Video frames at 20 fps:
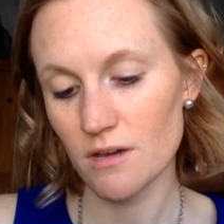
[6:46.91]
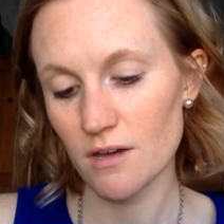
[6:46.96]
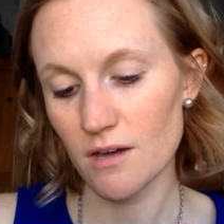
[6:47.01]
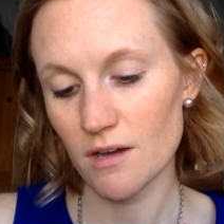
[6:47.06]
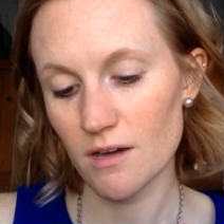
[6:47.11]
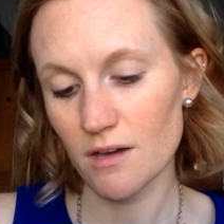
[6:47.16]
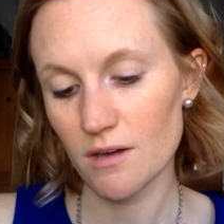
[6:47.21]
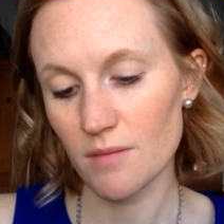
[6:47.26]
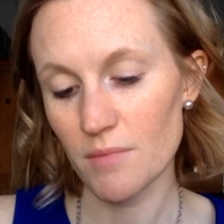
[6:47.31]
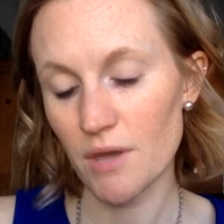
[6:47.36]

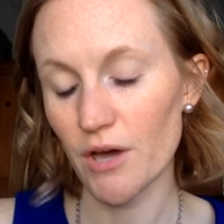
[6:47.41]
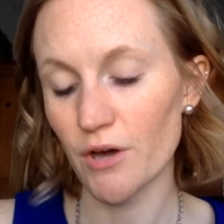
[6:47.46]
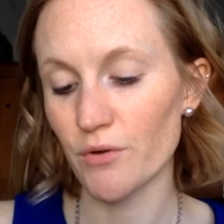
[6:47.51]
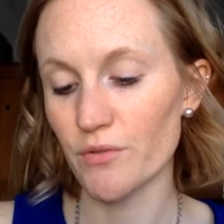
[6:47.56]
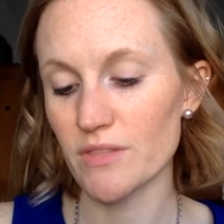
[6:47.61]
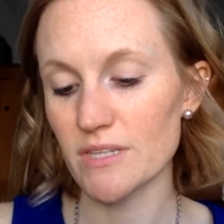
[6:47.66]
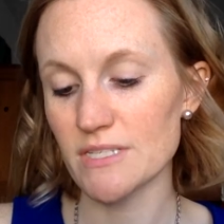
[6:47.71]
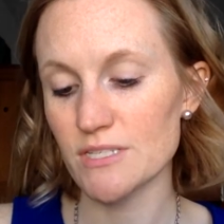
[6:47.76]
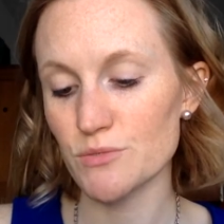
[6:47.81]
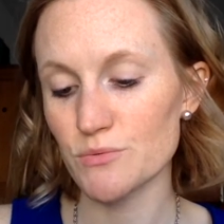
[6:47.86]

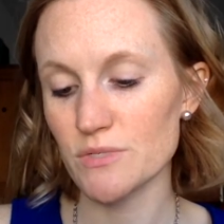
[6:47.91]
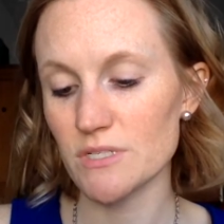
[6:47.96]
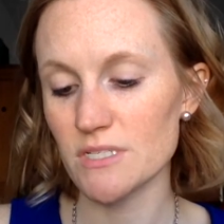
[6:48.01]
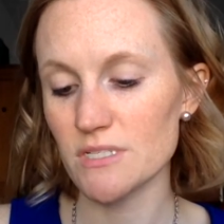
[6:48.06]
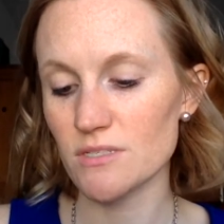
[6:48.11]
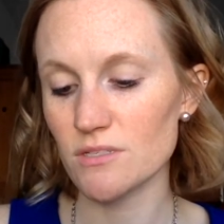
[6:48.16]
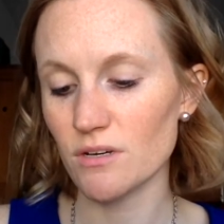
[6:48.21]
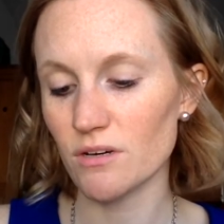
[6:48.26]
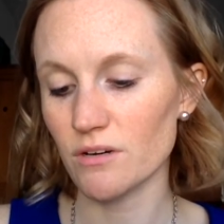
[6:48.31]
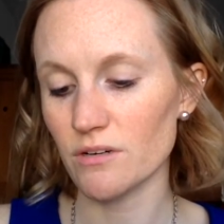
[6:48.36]
Oh, this one
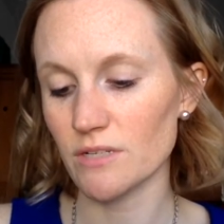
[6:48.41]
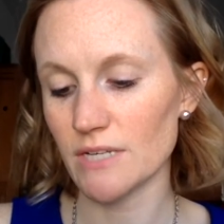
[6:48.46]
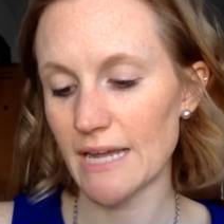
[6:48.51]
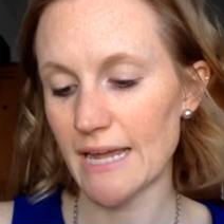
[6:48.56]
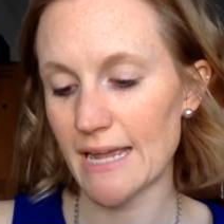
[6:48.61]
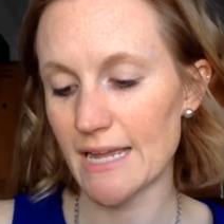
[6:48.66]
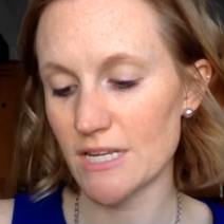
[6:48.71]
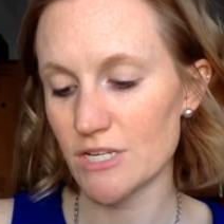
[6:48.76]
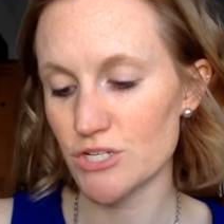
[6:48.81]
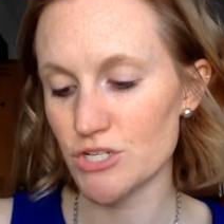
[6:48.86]
is called
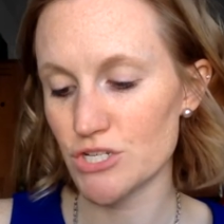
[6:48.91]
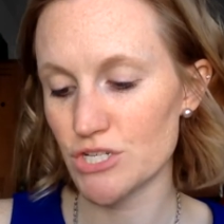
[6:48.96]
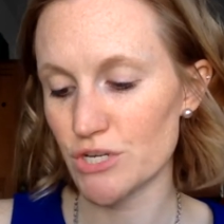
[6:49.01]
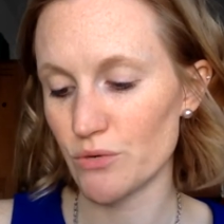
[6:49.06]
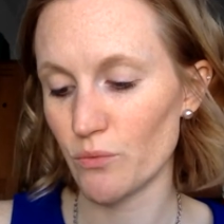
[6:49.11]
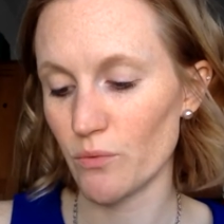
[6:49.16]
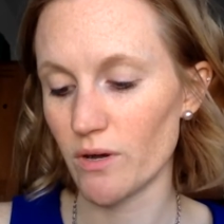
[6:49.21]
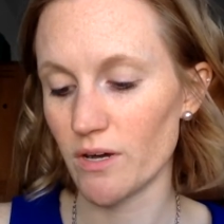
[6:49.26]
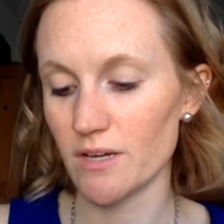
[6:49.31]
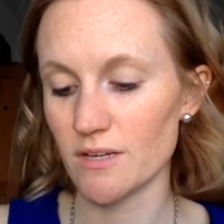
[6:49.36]
And She
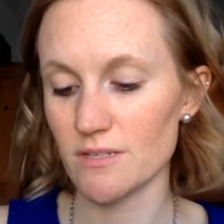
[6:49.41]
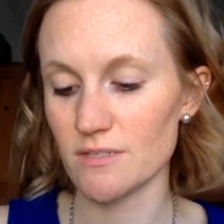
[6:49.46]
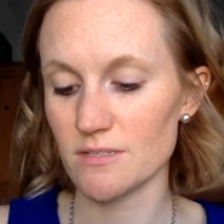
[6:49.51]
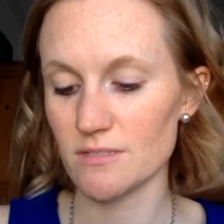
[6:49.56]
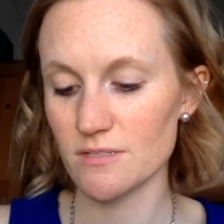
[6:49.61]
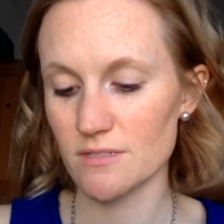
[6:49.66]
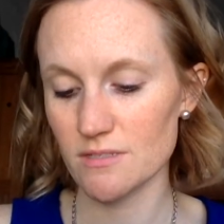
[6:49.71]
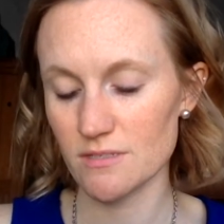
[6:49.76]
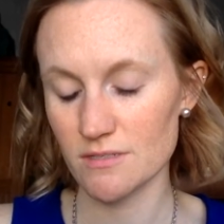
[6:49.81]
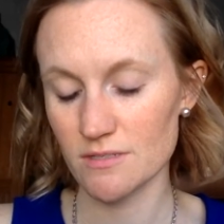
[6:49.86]

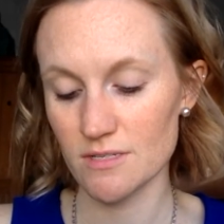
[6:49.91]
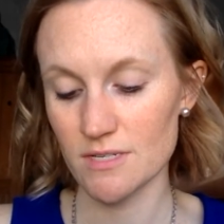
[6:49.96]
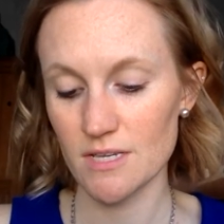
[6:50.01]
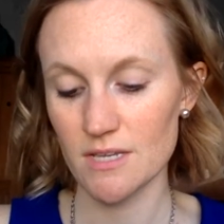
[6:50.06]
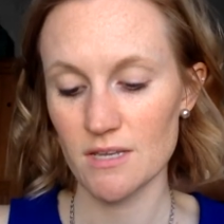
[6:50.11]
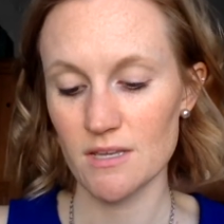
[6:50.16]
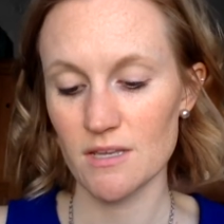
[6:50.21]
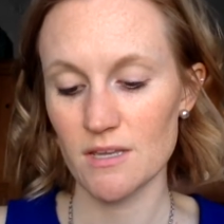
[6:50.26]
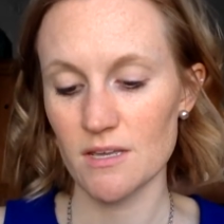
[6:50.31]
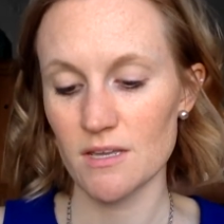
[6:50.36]
Was.
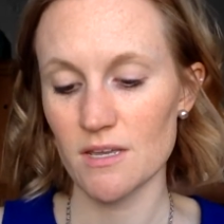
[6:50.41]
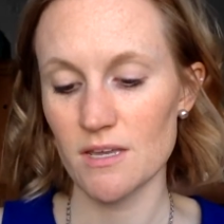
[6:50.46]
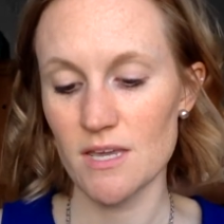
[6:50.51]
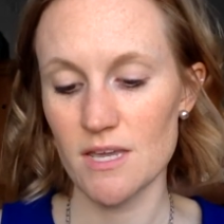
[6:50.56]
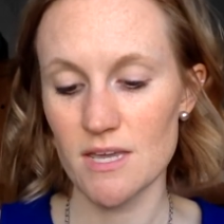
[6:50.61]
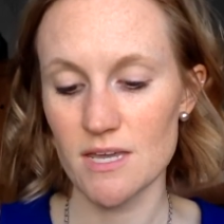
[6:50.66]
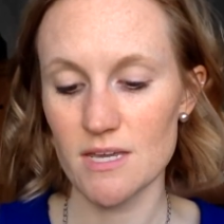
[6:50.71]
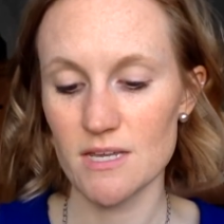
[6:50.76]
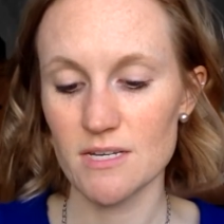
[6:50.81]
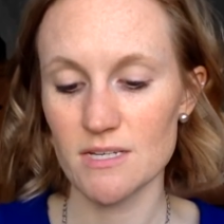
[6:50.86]

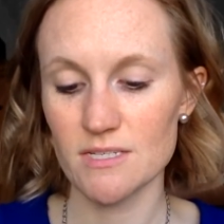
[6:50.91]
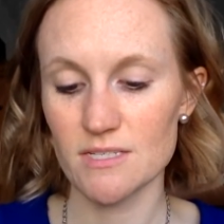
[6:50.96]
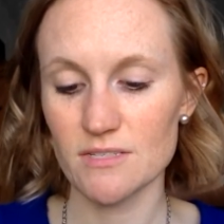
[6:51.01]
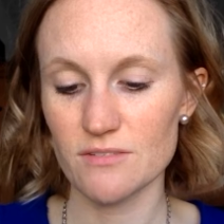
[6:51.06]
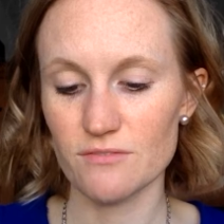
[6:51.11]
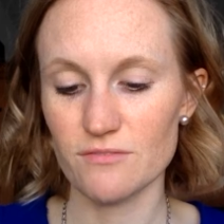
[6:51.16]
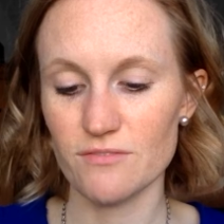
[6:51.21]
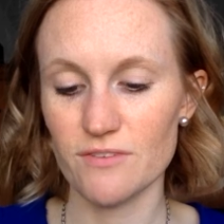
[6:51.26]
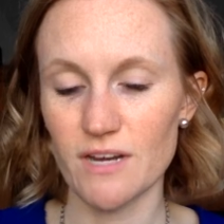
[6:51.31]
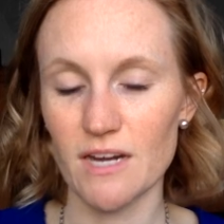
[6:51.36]
And it's
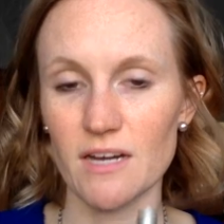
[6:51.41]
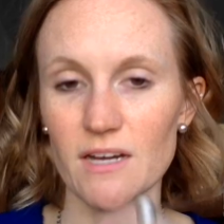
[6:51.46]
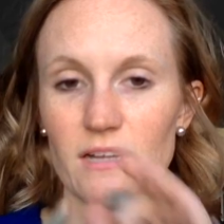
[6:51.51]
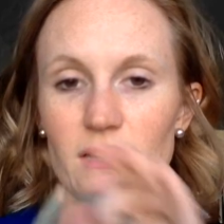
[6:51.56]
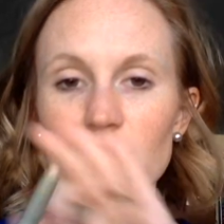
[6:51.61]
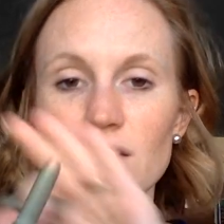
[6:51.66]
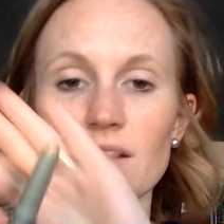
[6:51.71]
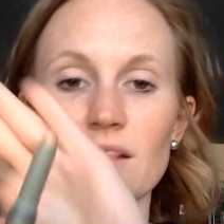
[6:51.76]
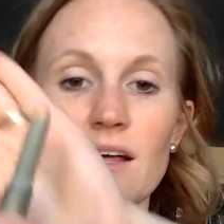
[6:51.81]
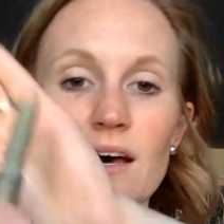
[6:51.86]
a
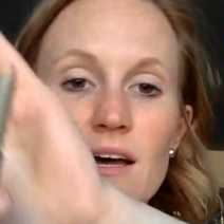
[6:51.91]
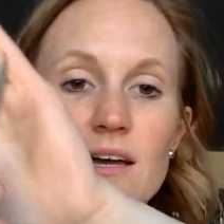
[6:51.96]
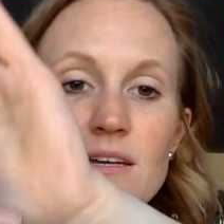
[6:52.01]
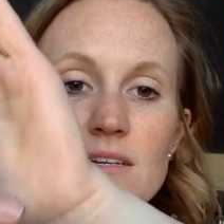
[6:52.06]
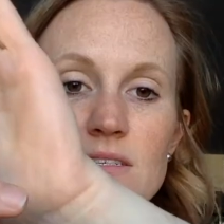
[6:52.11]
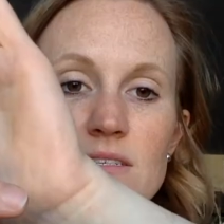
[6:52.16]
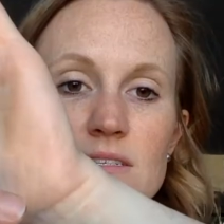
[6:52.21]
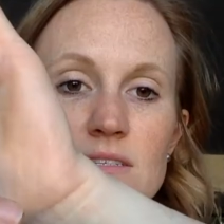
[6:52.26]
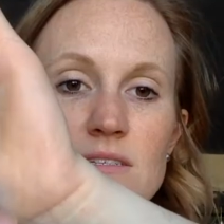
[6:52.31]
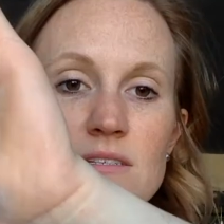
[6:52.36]
very
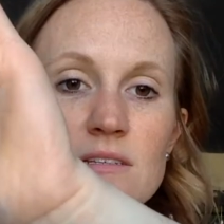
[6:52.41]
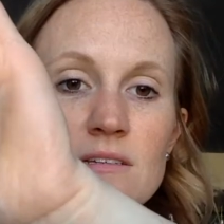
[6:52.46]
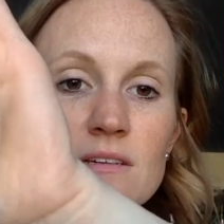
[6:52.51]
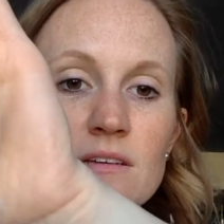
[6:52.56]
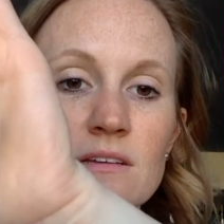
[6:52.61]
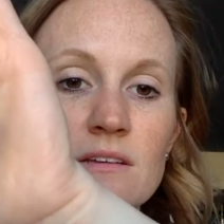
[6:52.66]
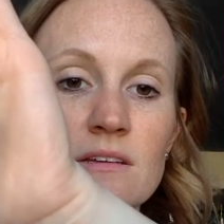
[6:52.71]
light